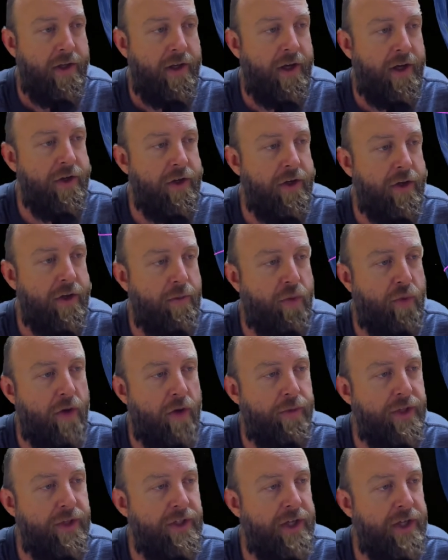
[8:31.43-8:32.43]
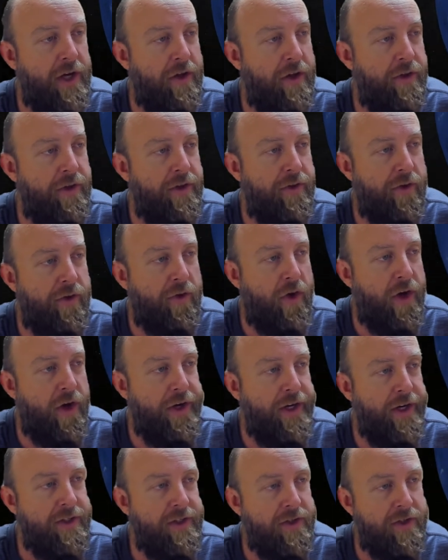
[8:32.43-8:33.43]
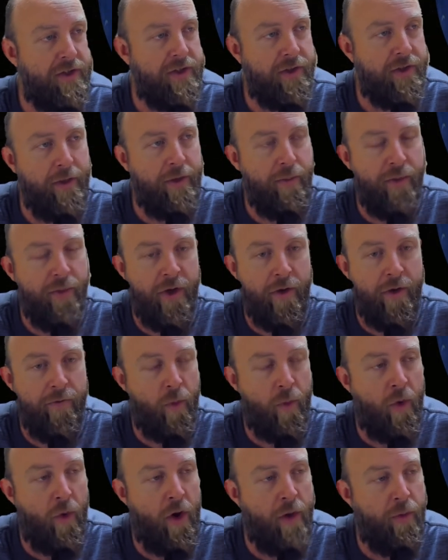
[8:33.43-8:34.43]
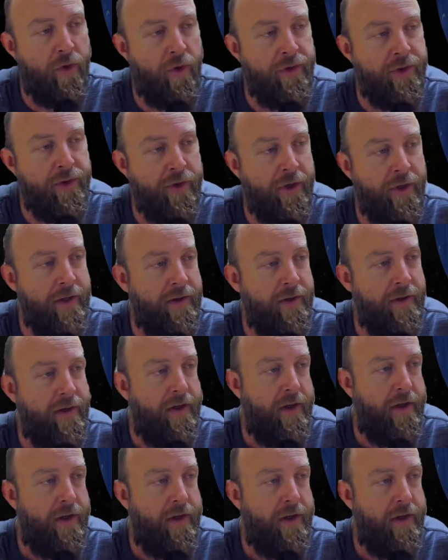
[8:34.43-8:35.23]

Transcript: And you can probably tell that the line has a slight bit of a wobble to it.